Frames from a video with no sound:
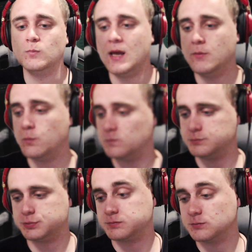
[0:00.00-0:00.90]
And
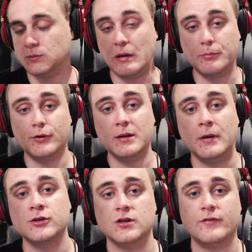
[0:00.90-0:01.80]
I mean, pretty
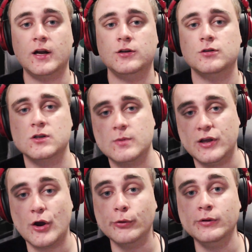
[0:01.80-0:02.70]
much Navardi Tuned has been
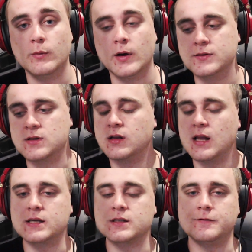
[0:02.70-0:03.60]
the only ones in the
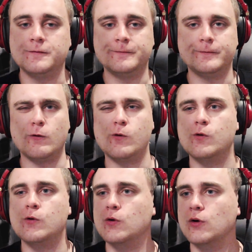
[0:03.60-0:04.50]
last
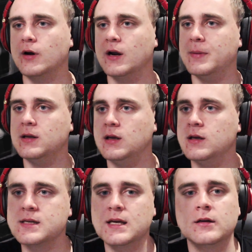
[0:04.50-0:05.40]
4 and a bit
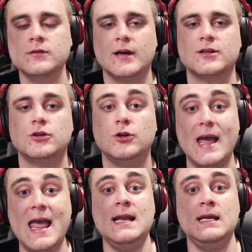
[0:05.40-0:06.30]
years now to actually do
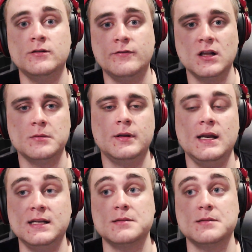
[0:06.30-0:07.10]
any development, any